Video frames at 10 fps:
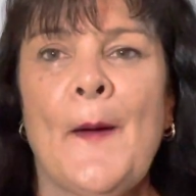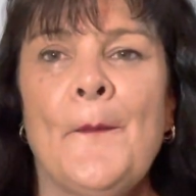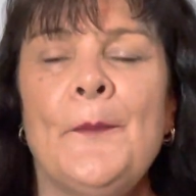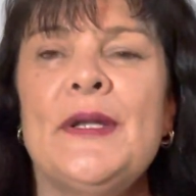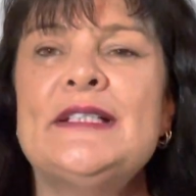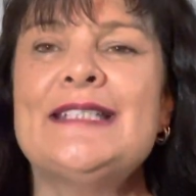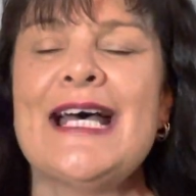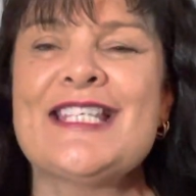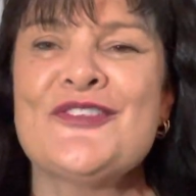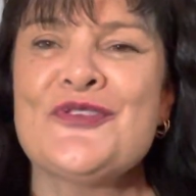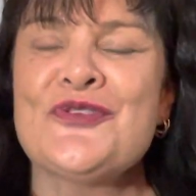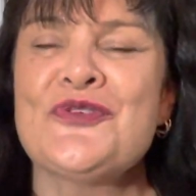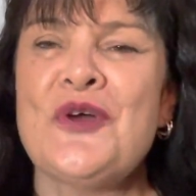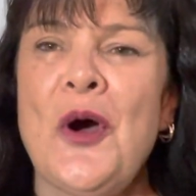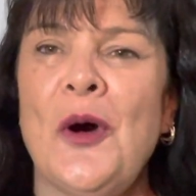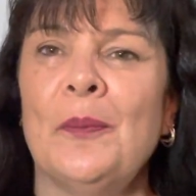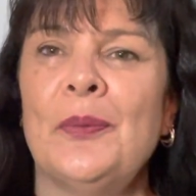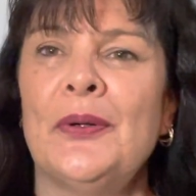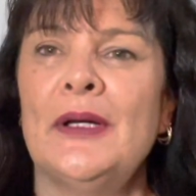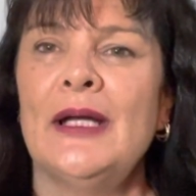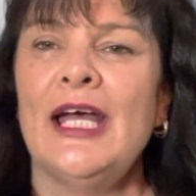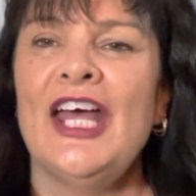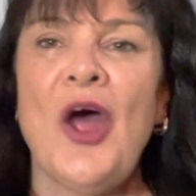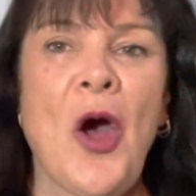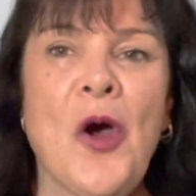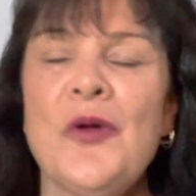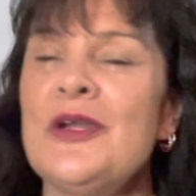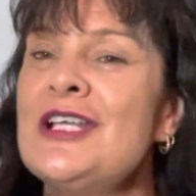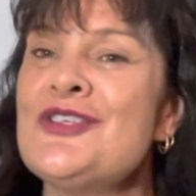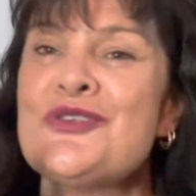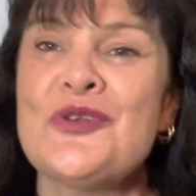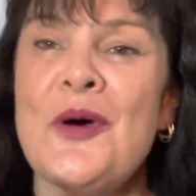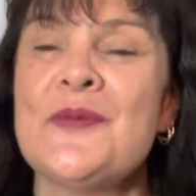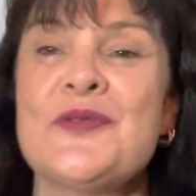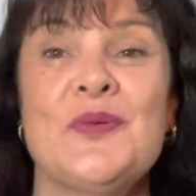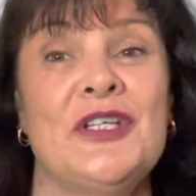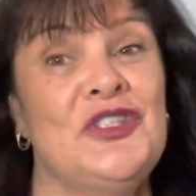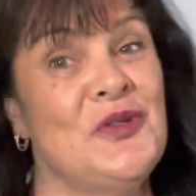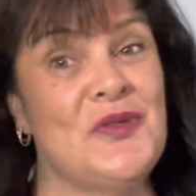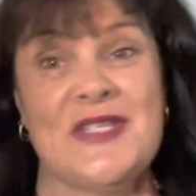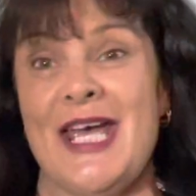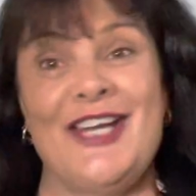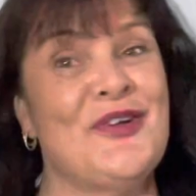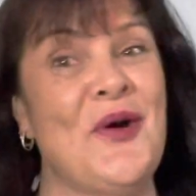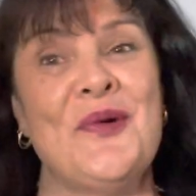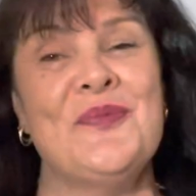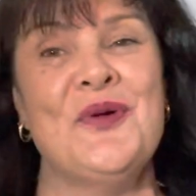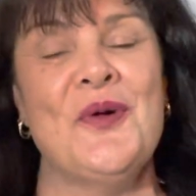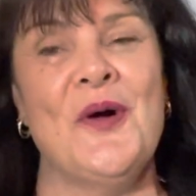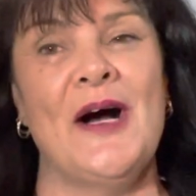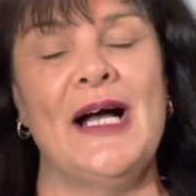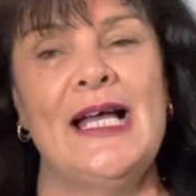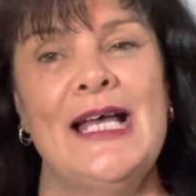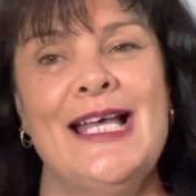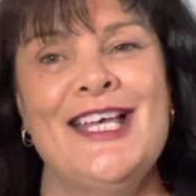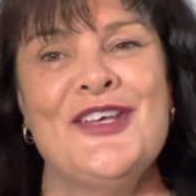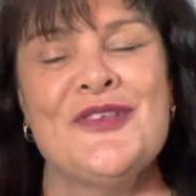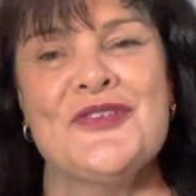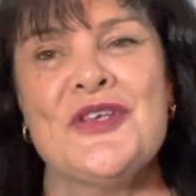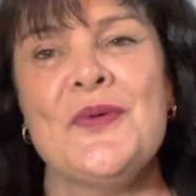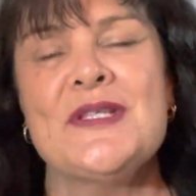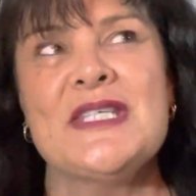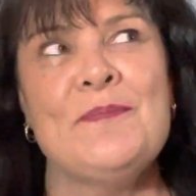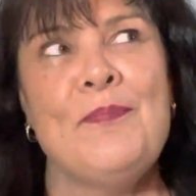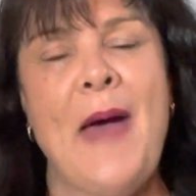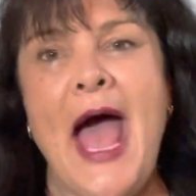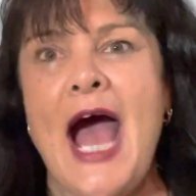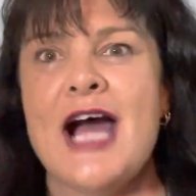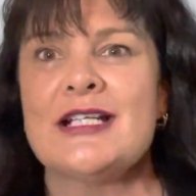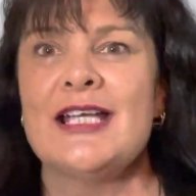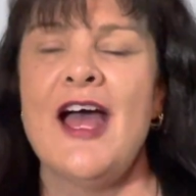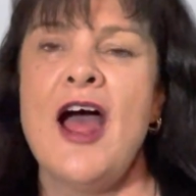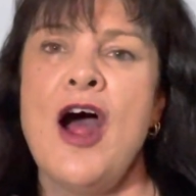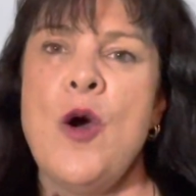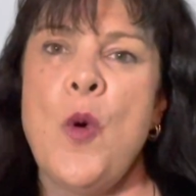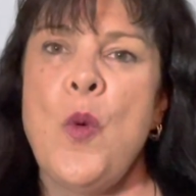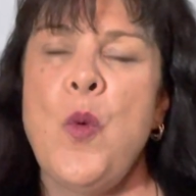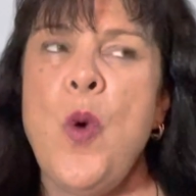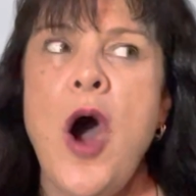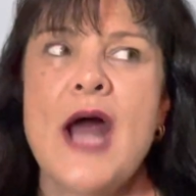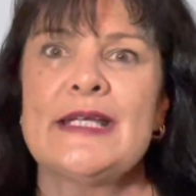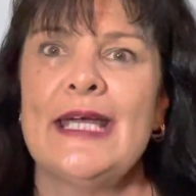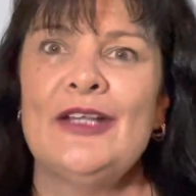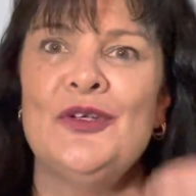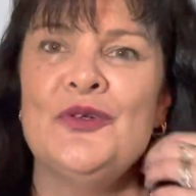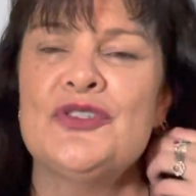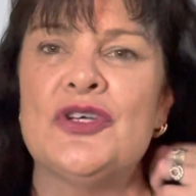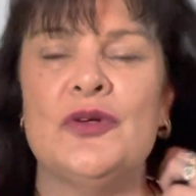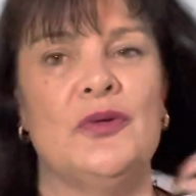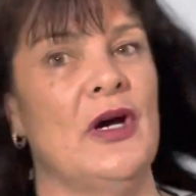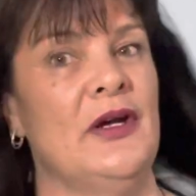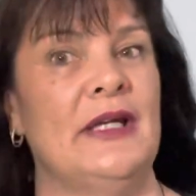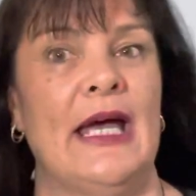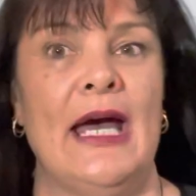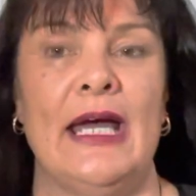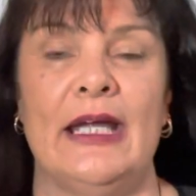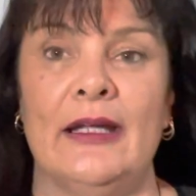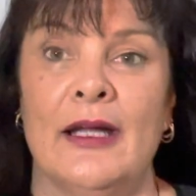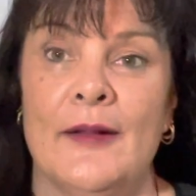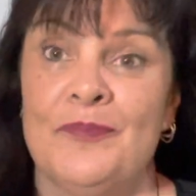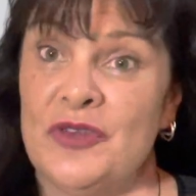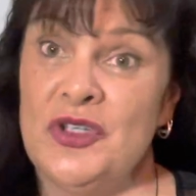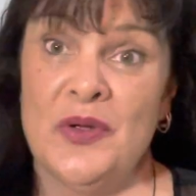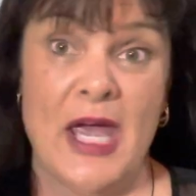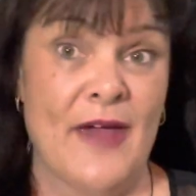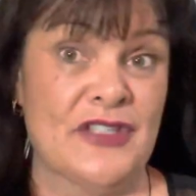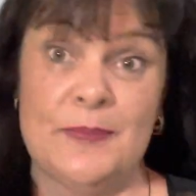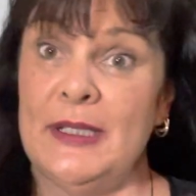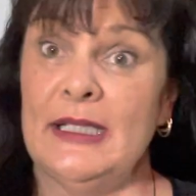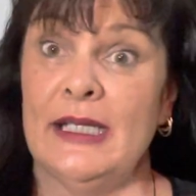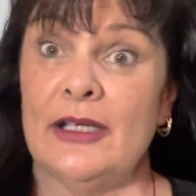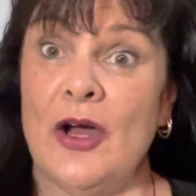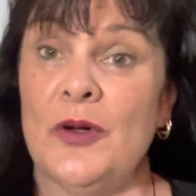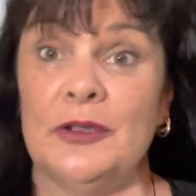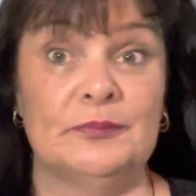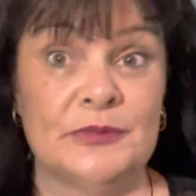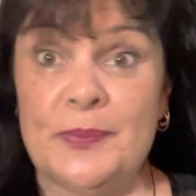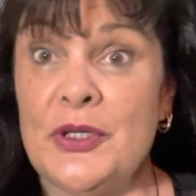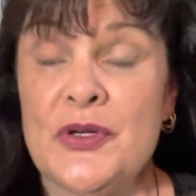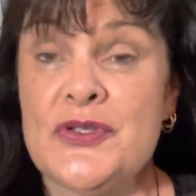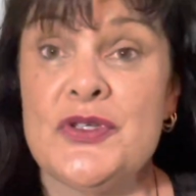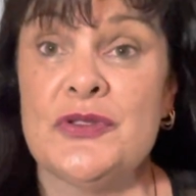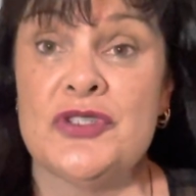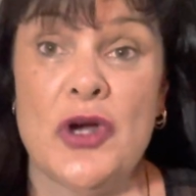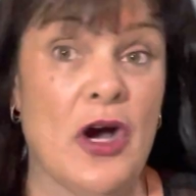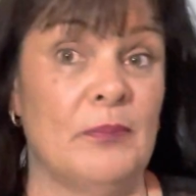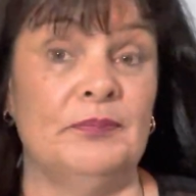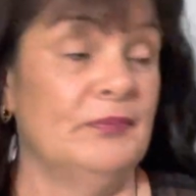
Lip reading: But it doesn't stop. It only stops when you say no more. So it's about what can you do? Okay, you have to be let go because of your job.